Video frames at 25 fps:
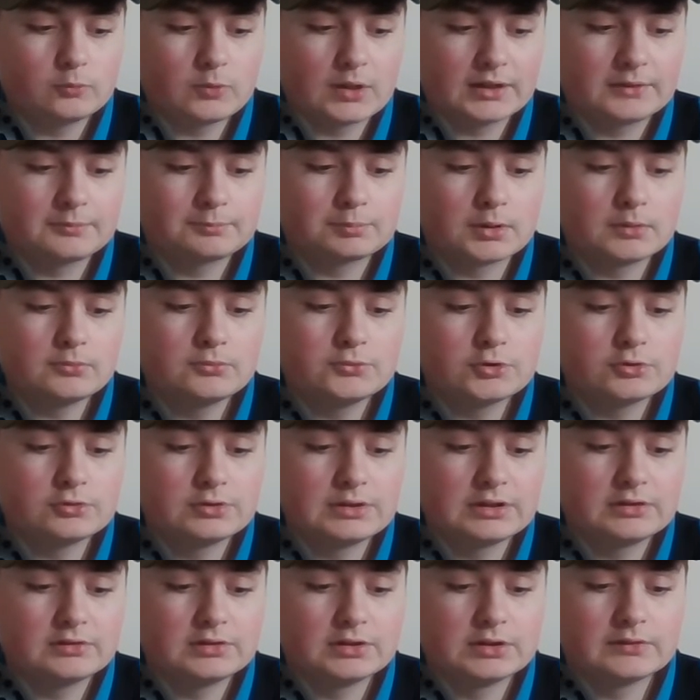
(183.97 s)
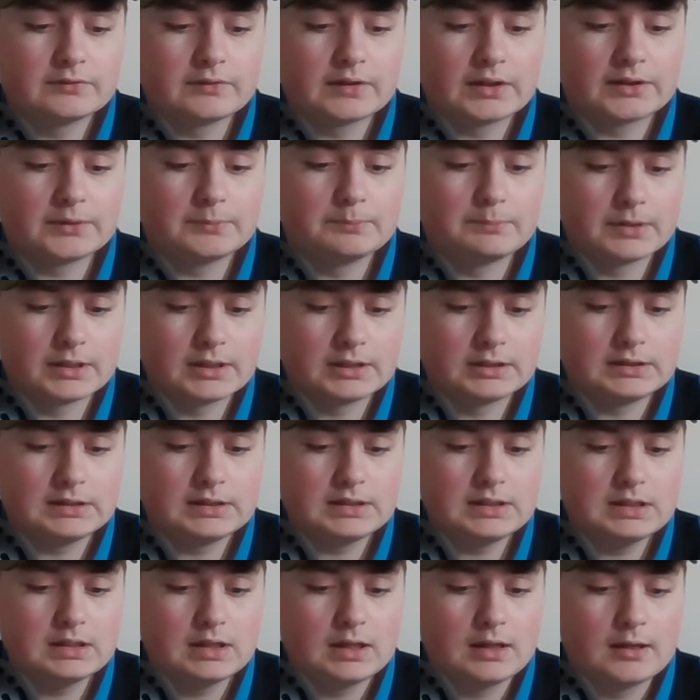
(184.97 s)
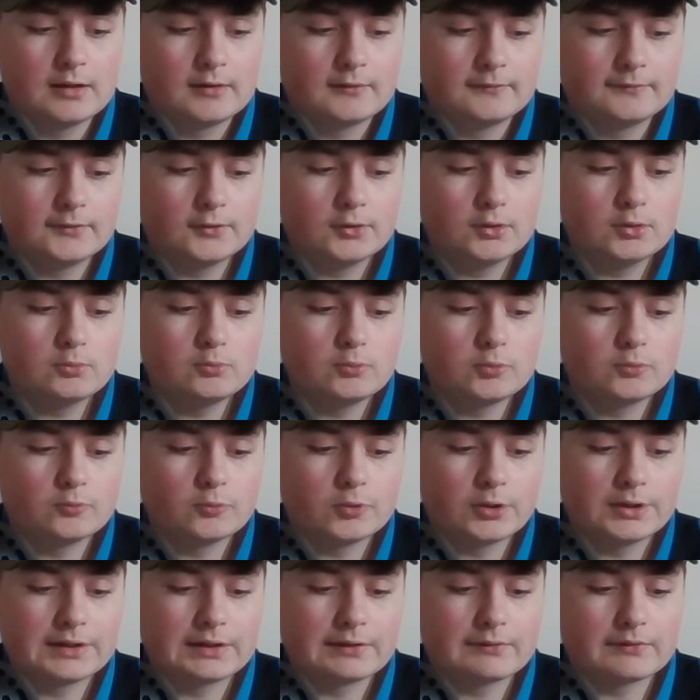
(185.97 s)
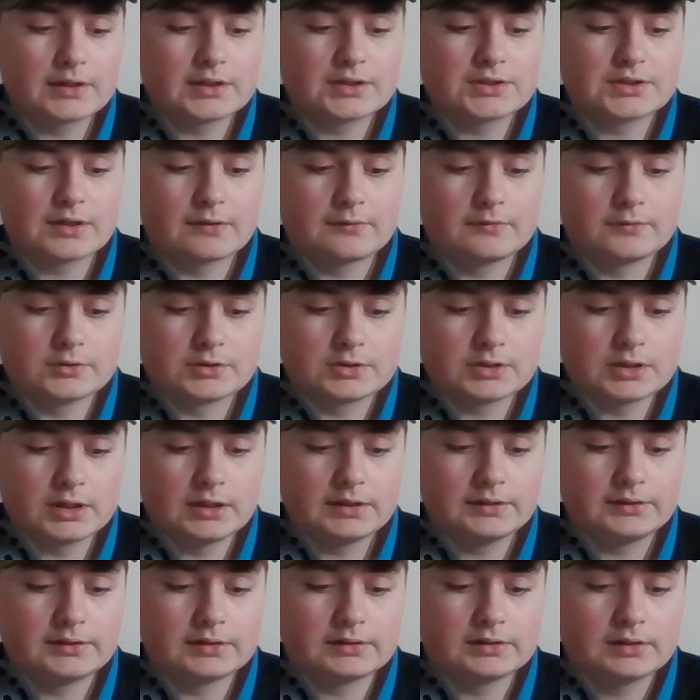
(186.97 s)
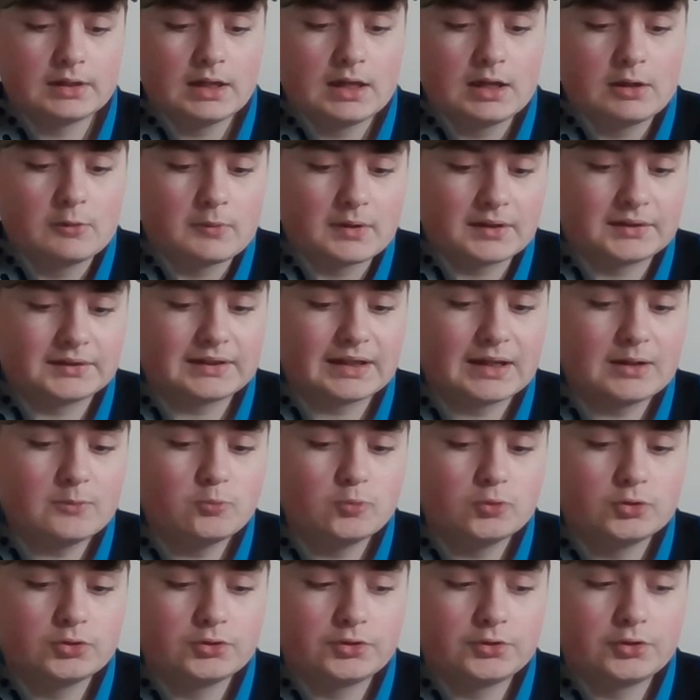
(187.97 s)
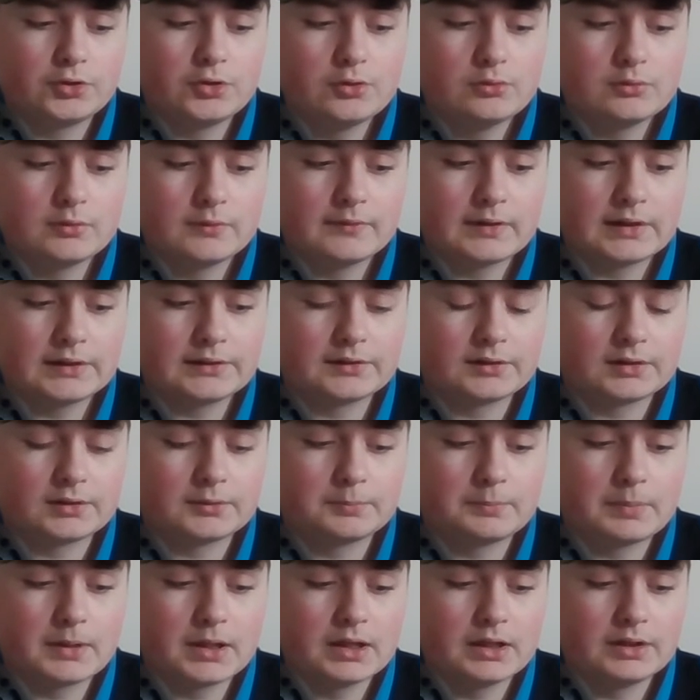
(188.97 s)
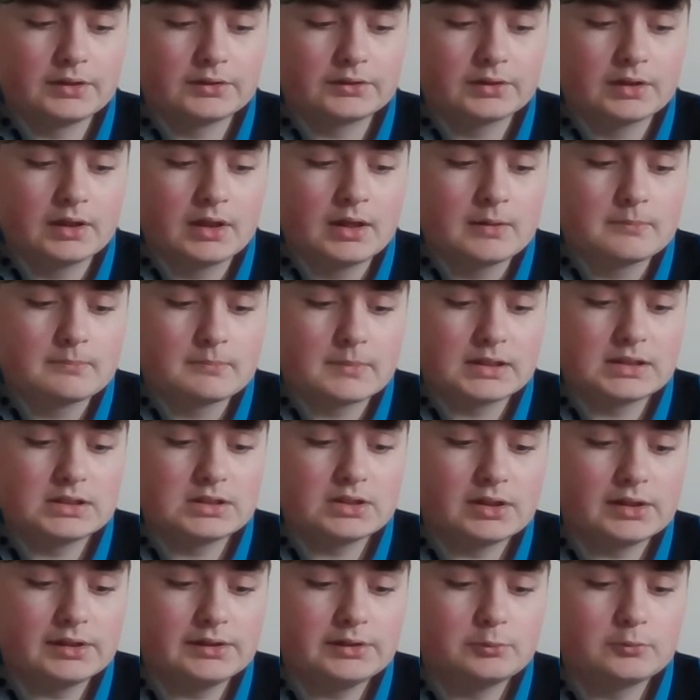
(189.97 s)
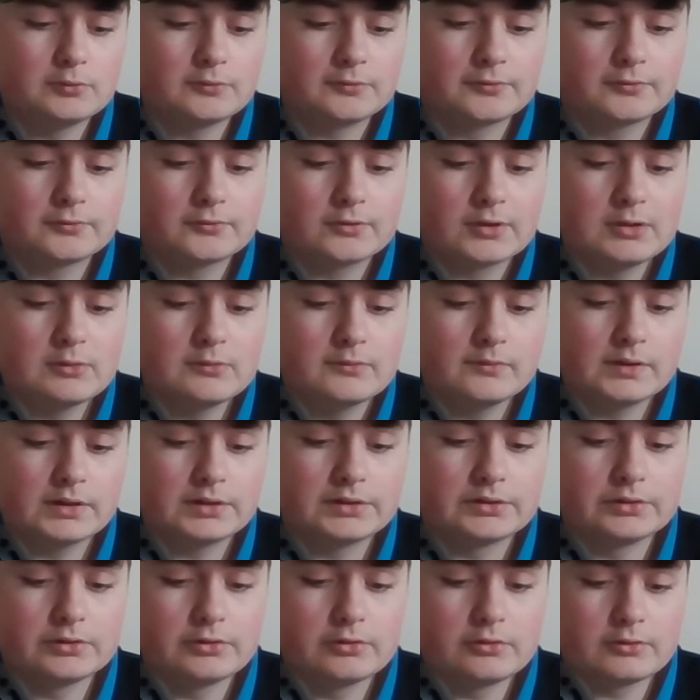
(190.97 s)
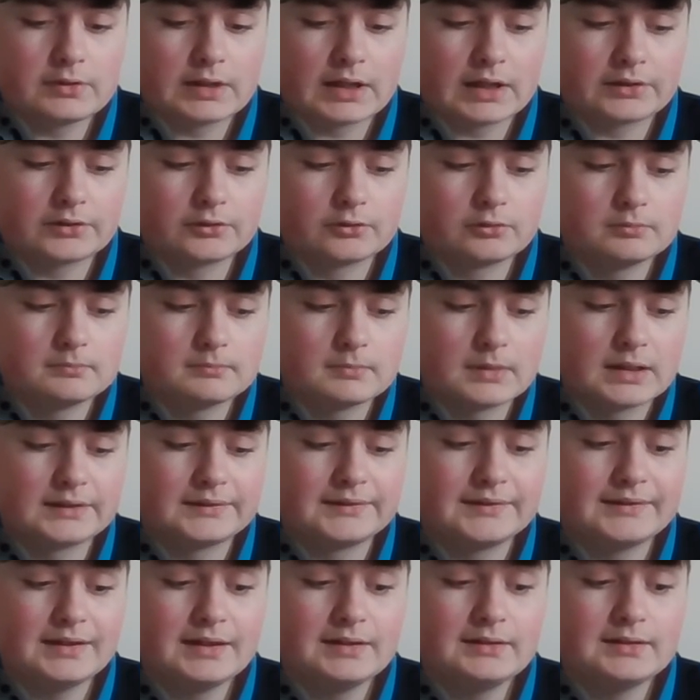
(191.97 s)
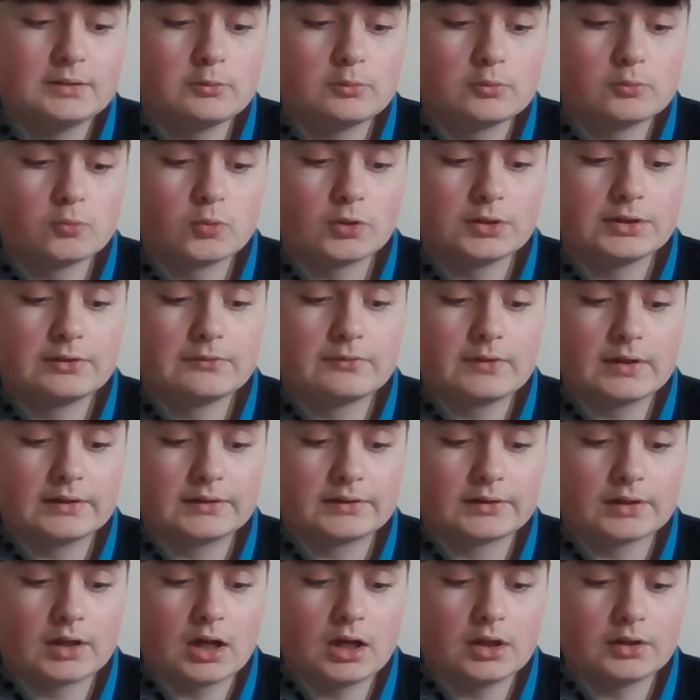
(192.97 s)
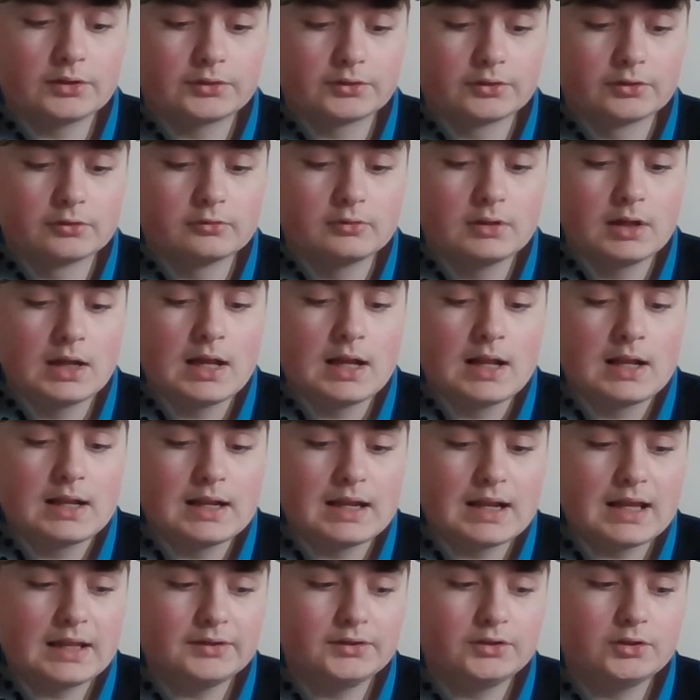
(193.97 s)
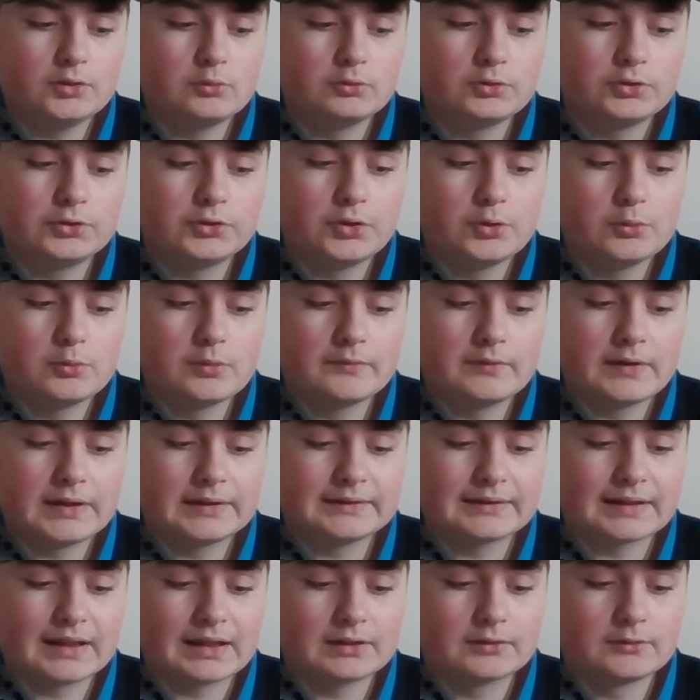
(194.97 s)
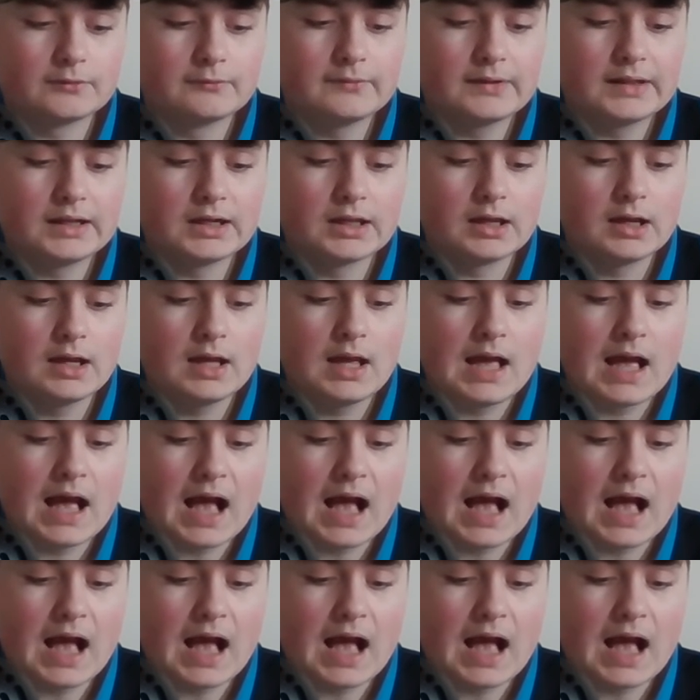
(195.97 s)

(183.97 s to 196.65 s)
West Brom drew 0-0 versus Burnley. Fulham won 1-0 versus Sheffield United. West Ham won 2-1 versus Spurs. Man United won 3-1 versus Newcastle. Man City won 1-0 versus Arsenal. Leicester won 2-1 versus Aston Villa.